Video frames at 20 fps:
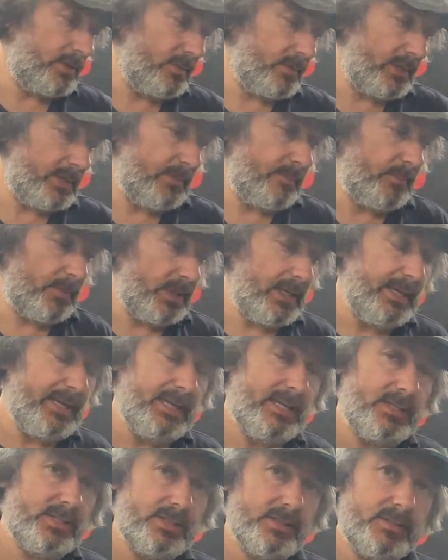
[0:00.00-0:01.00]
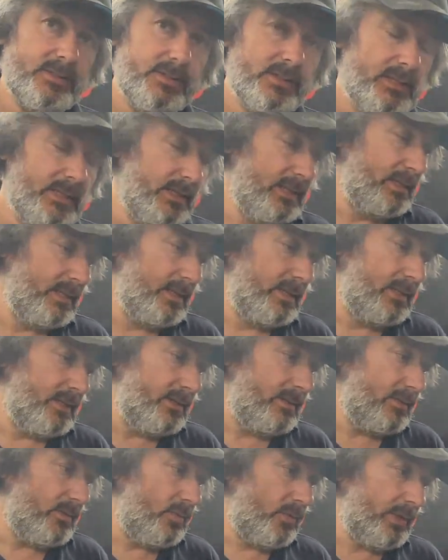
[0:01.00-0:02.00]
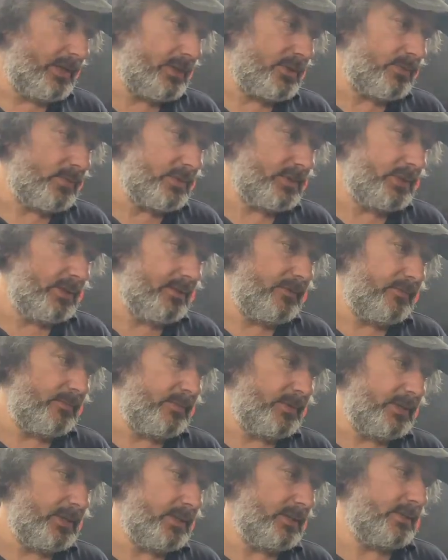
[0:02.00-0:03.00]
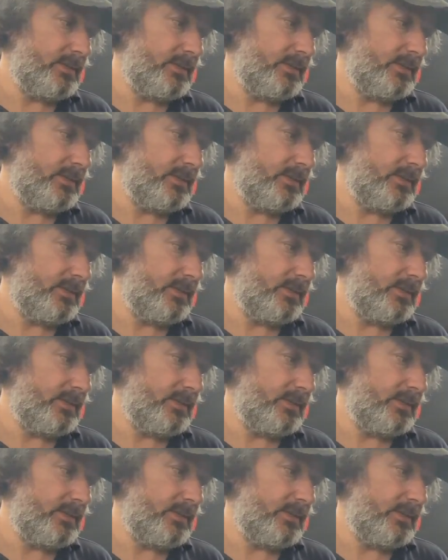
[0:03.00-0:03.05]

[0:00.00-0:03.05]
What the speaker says: do it in place and all that sort of stuff. But